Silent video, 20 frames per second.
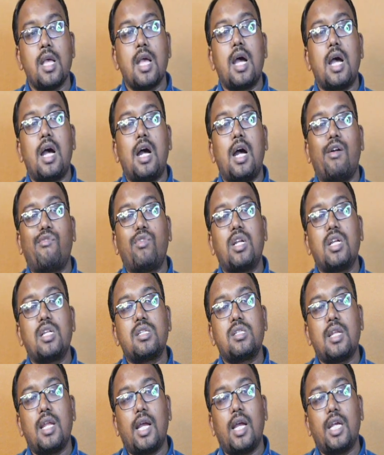after
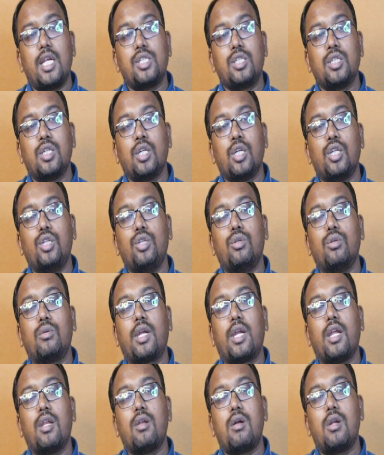slash you
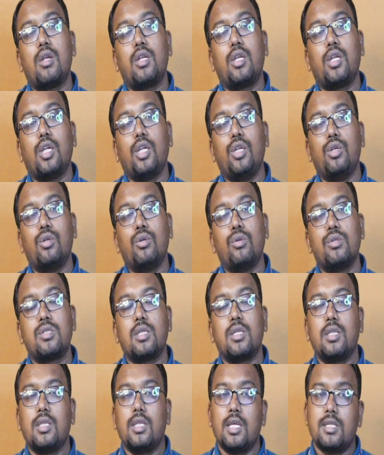cannot use
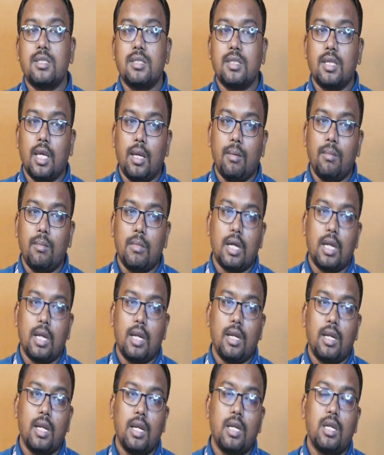the same
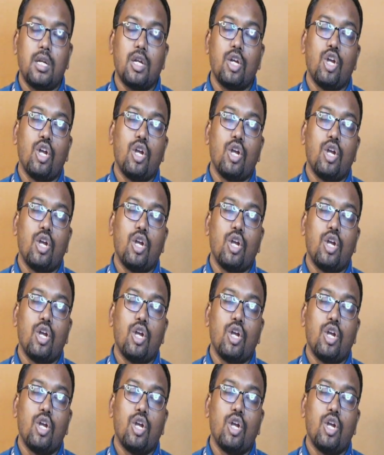content